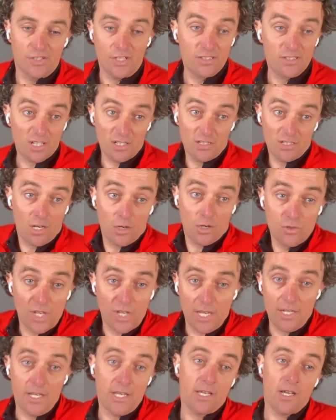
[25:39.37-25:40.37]
I don't hold
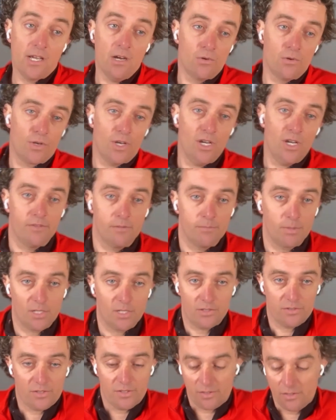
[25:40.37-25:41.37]
any gold either
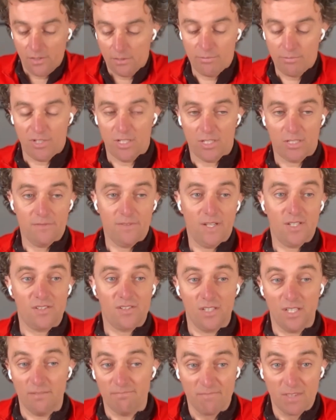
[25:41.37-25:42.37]
because it's non-productive asset.